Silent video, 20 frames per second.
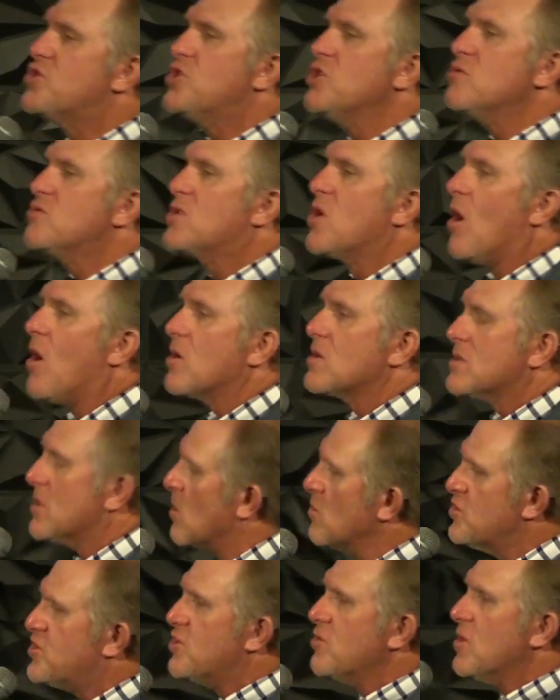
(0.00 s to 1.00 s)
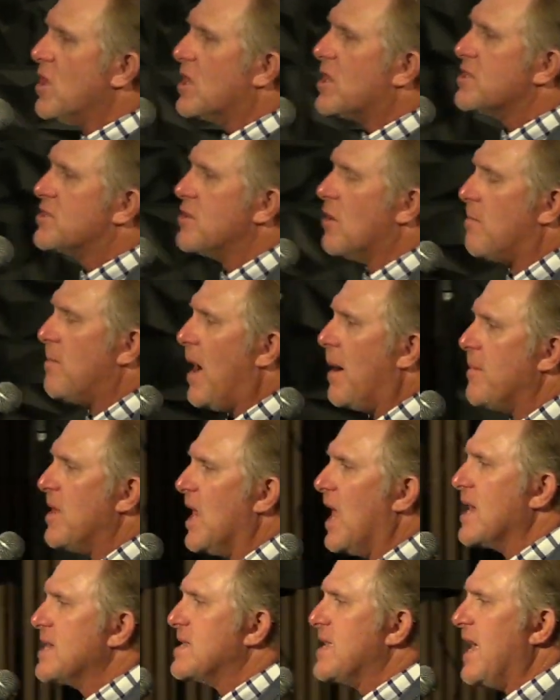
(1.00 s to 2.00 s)
you talk, don't you look at your mama
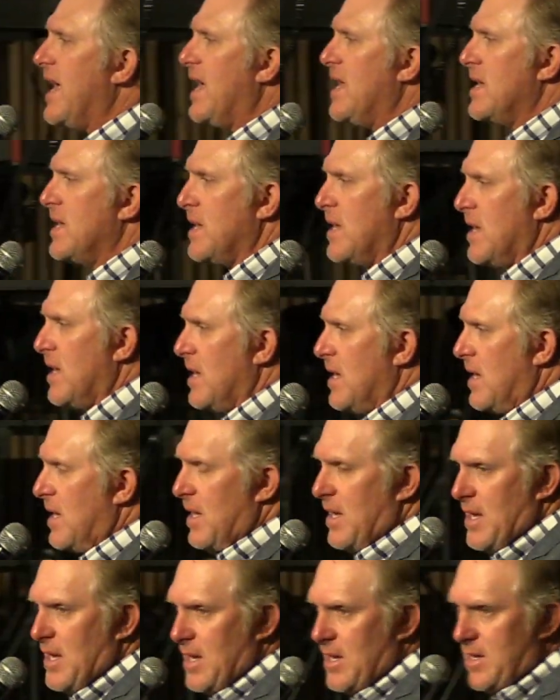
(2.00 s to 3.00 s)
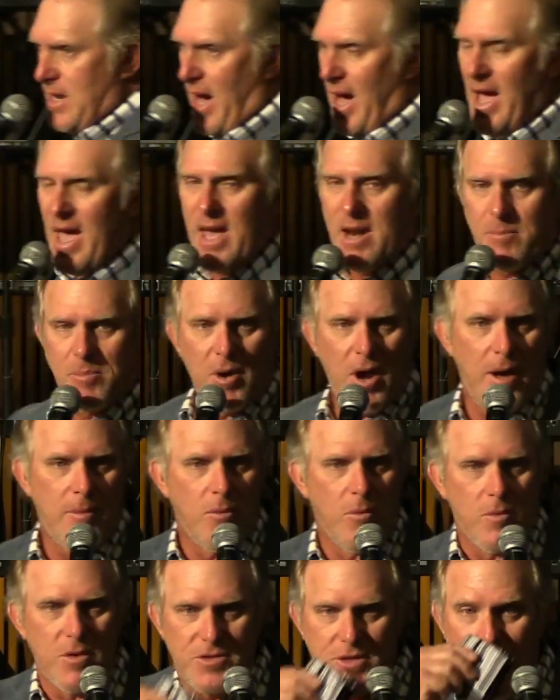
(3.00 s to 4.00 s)
like that. Now, I had a
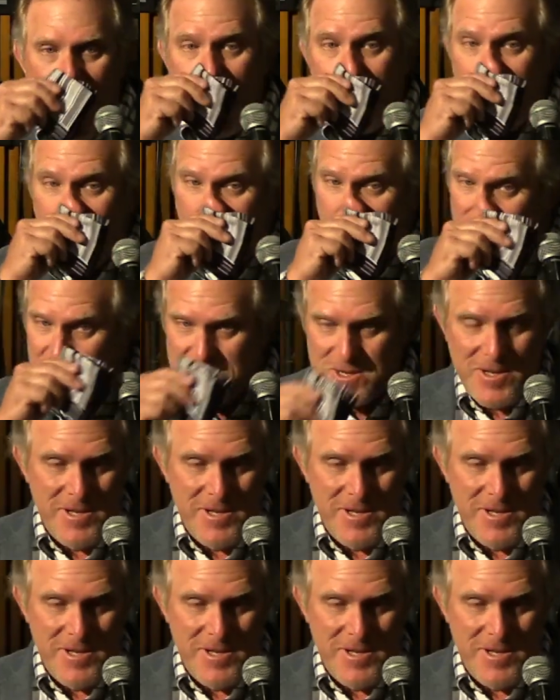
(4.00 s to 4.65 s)
problem with that because